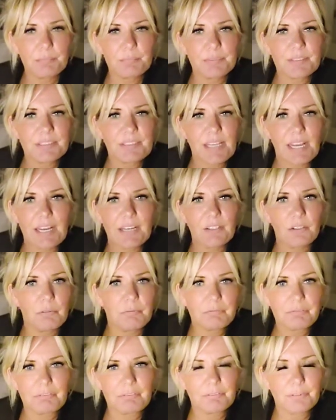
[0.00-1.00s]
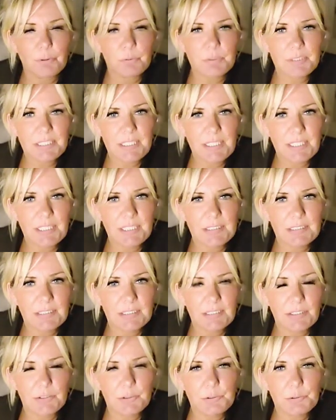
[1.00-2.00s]
staying on for 40 years
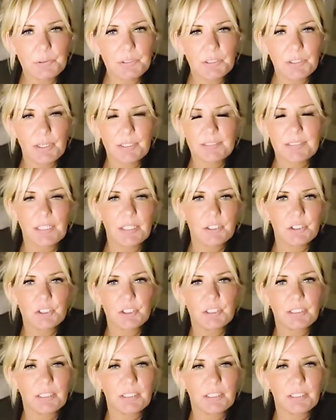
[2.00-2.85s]
in an organisation